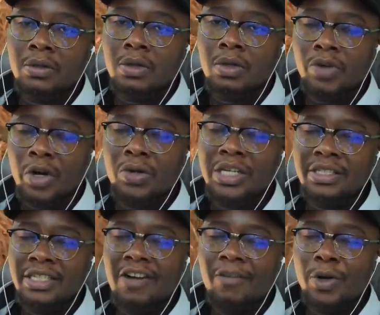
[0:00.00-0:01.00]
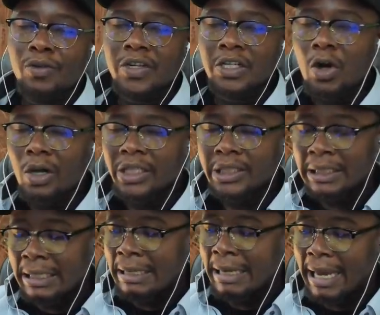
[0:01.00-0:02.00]
recognized government of Angola,
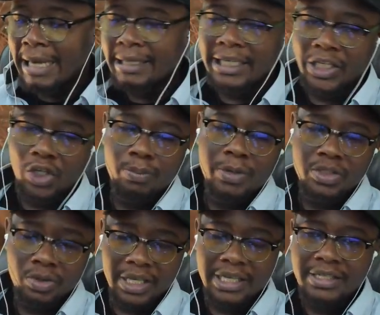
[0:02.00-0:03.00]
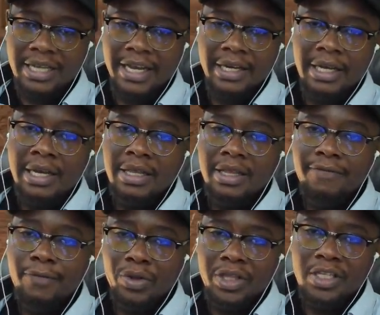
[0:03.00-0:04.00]
had the Cubans on their side. They
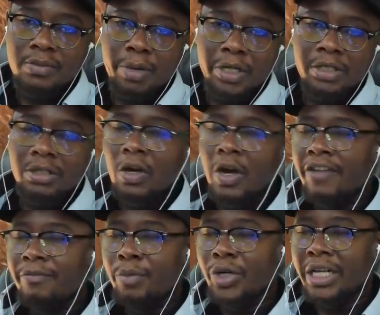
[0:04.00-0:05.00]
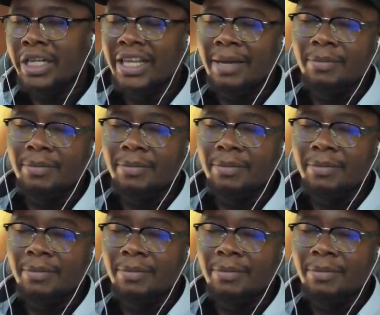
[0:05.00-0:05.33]
fought this battle, everybody claimed